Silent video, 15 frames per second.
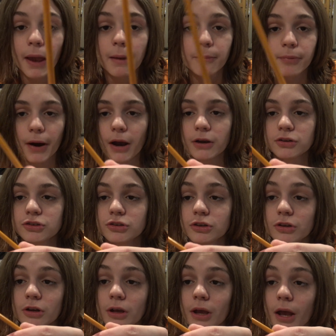paintbrush
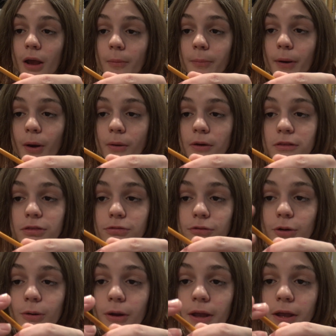and poke it
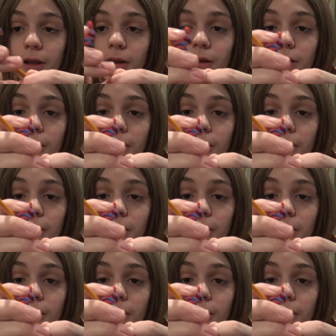through it.